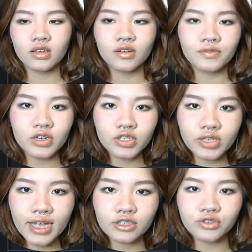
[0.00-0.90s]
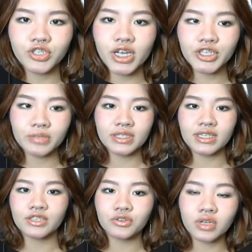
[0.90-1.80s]
First, head to
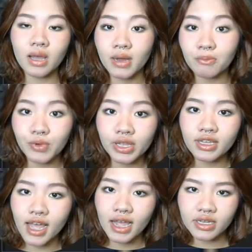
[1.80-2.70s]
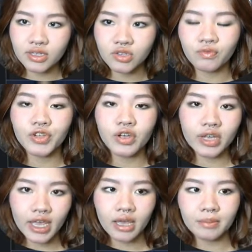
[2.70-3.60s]
ChatGPT to come up with the ideas for your
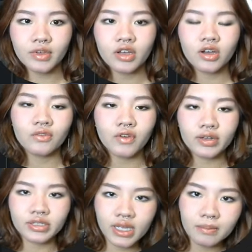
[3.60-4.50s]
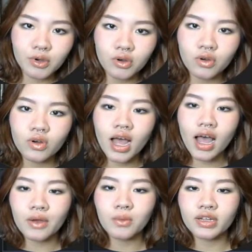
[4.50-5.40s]
game. For example,
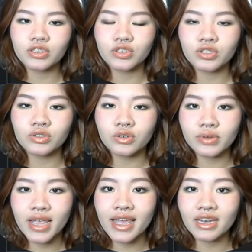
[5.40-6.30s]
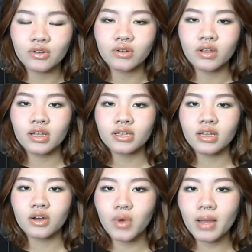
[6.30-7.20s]
I want to create
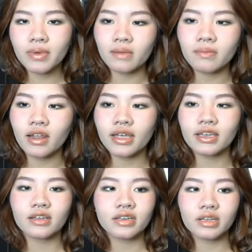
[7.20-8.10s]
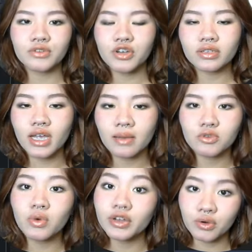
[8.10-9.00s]
a web game like New York Times
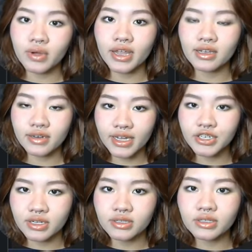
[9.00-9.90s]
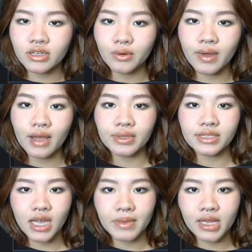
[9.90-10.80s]
Wordle and Connections, so I will
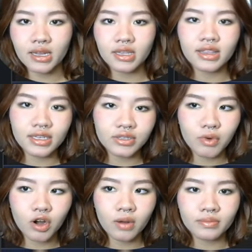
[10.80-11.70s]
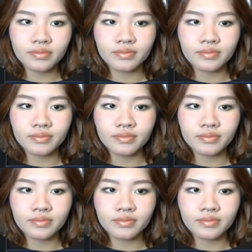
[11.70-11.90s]
type in this prompt